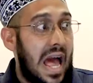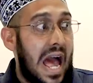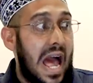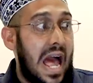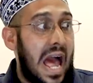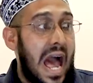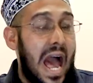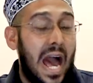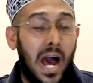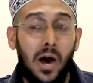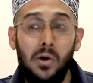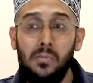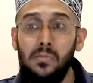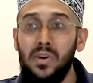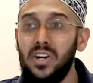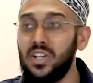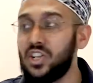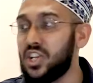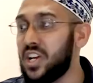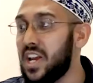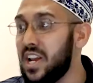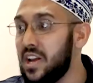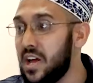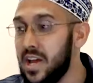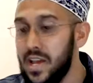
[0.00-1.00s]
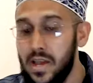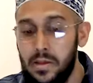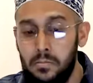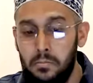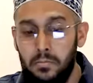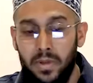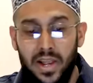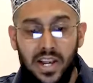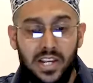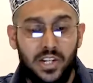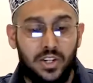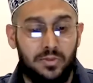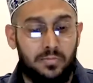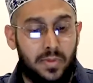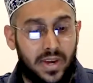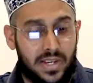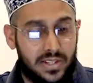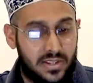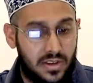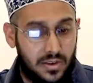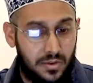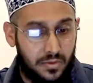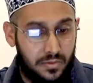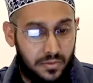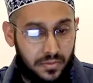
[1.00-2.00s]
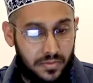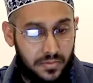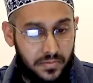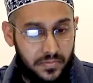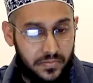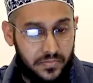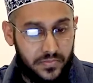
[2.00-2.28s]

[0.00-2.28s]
how much can I embellish myself?